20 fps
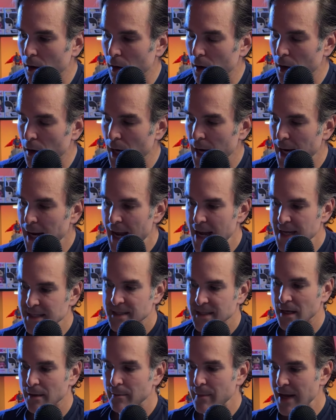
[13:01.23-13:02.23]
I
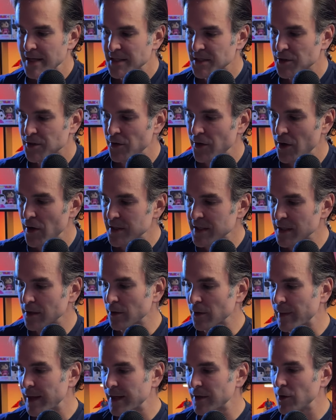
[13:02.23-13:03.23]
asked Unmasked Studio, I said,
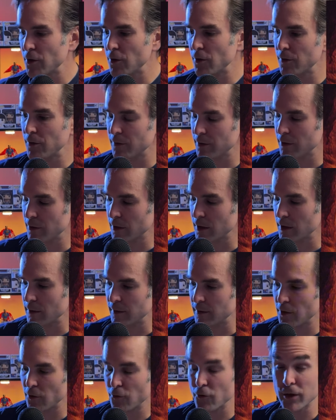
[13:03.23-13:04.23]
look man, you're
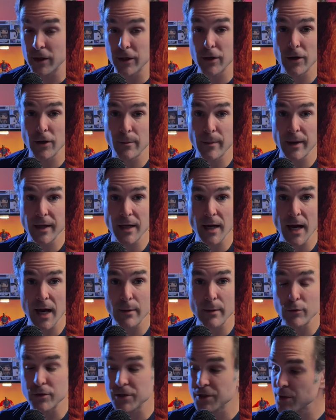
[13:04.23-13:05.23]
really good at making
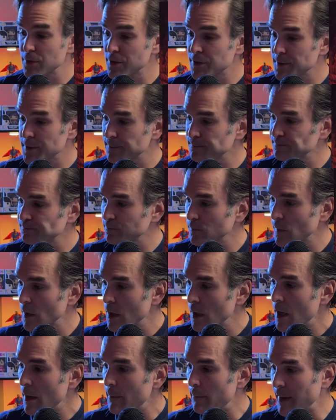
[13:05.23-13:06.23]
hybrid suits.
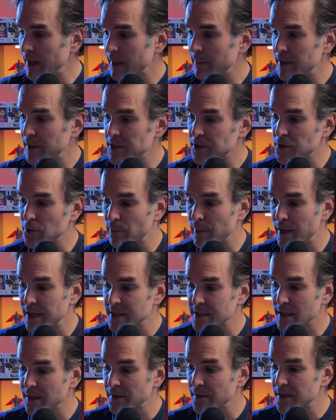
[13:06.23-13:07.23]
Make me a suit
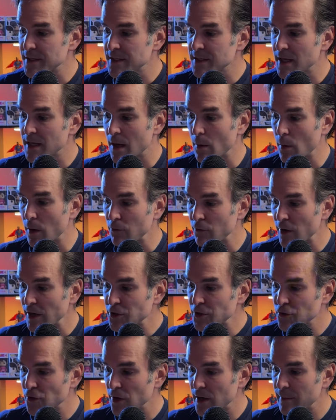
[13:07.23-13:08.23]
based on this. I want red
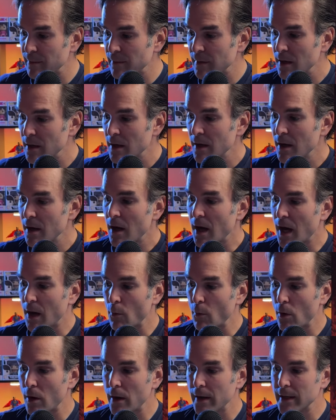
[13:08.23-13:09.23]
trim. I
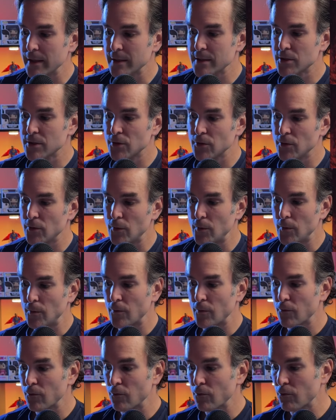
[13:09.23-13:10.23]
want it to
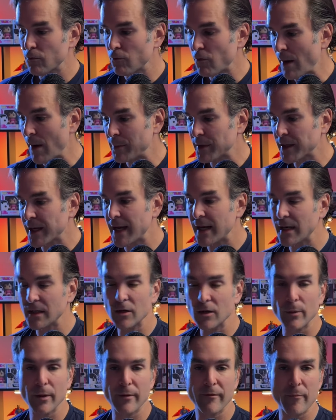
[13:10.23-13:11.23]
replicate a
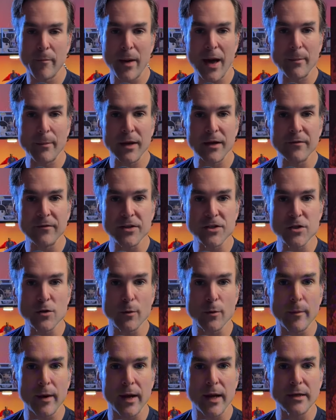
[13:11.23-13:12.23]
little bit of a Batman v
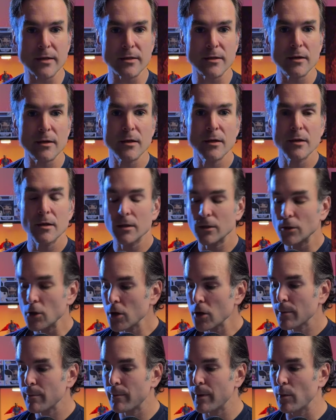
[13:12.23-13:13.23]
Superman
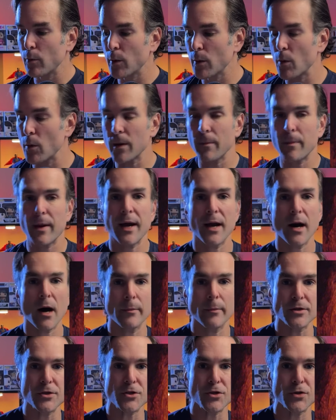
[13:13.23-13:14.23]
look, but we want to pay
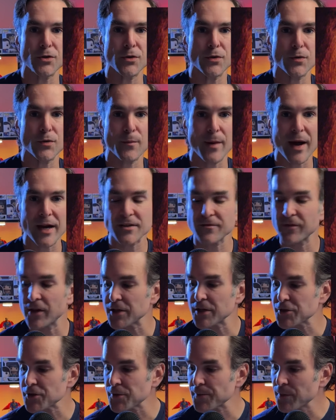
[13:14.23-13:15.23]
homage to Max
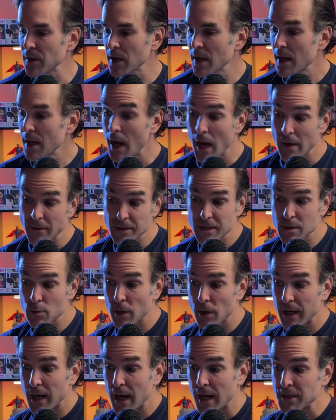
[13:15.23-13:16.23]
Fleischer. And this is what
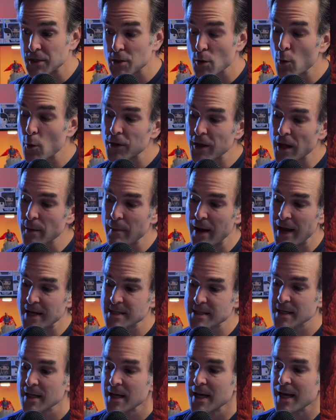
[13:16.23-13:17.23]
I got. So with
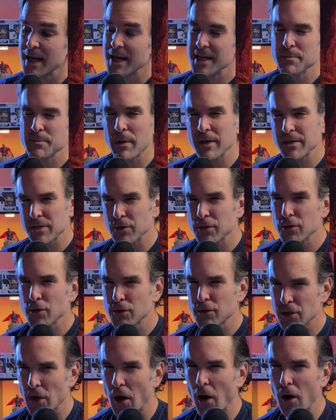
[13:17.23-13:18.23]
Unmasked, his muscle
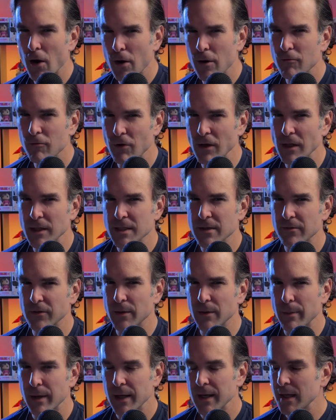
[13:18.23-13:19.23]
suits are relatively
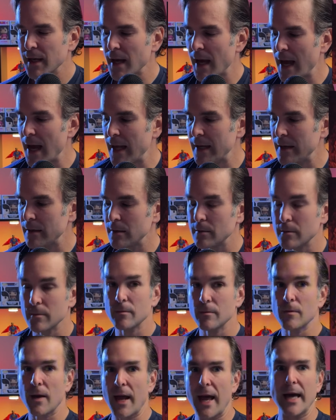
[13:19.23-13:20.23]
big and
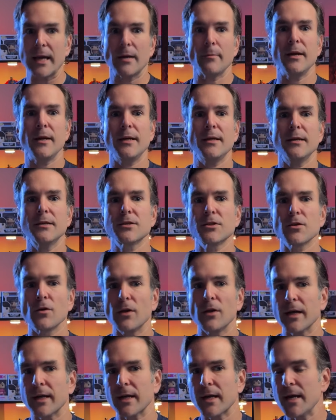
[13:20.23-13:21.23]
animated, so
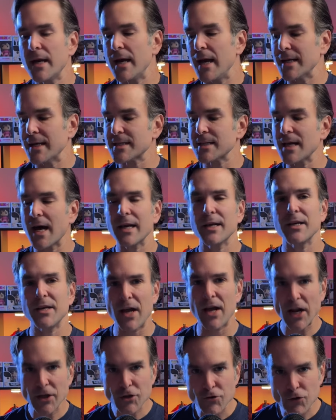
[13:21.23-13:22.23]
like it's not
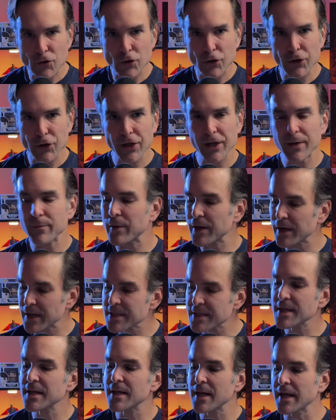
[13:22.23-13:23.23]
natural looking, but it
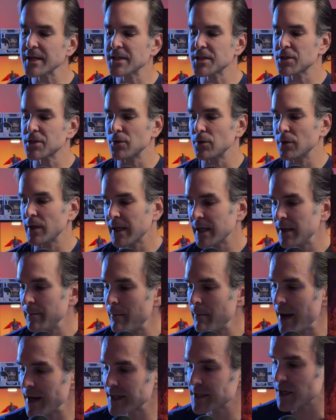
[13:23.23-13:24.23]
is a nice suit. Like, he
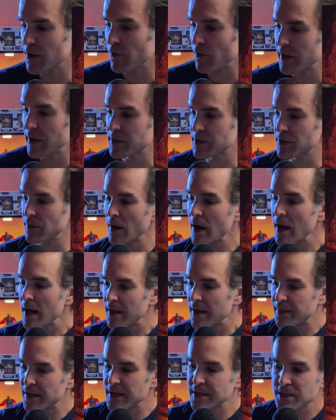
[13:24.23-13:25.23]
makes a great suit.
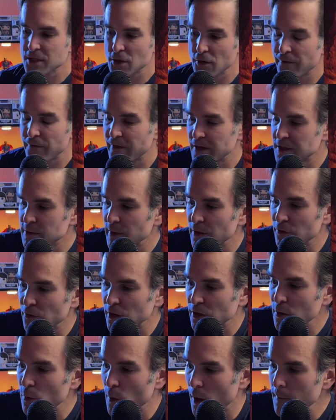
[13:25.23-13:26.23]
This suit fits me
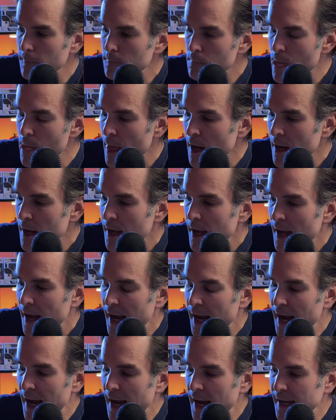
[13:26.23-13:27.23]
really well.
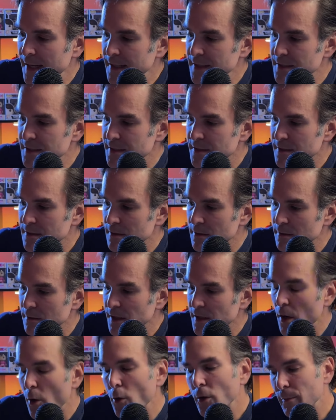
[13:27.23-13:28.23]
And
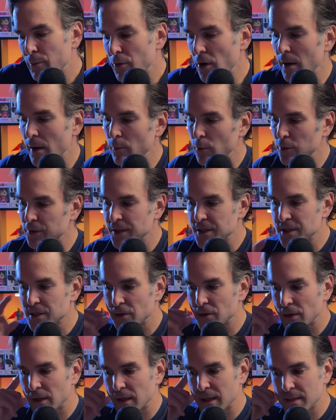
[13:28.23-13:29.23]
the only problem with this
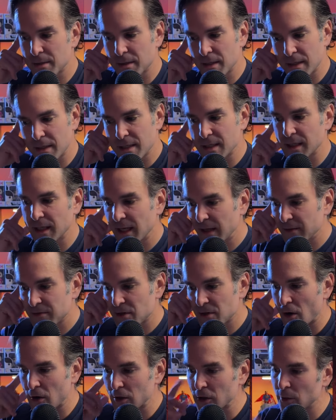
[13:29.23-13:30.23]
suit is the sleeves
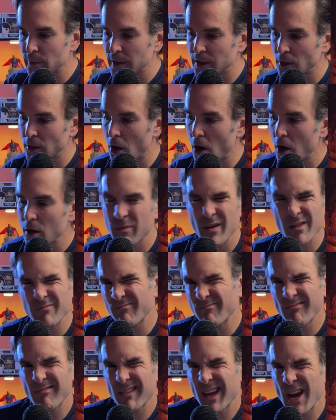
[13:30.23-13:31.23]
are a little bit long, but
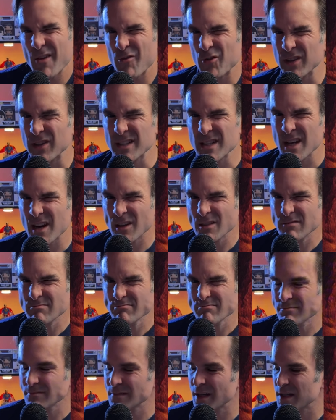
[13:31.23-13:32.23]
can't really tell.
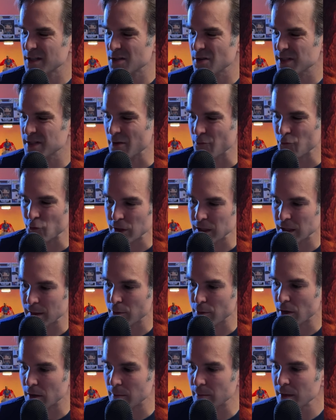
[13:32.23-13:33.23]
So it's not really a
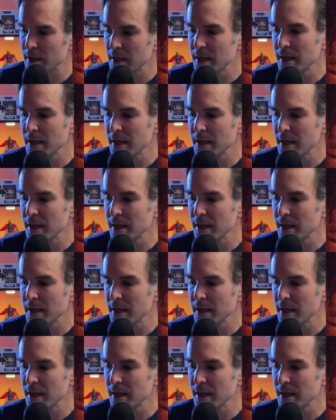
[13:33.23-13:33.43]
problem.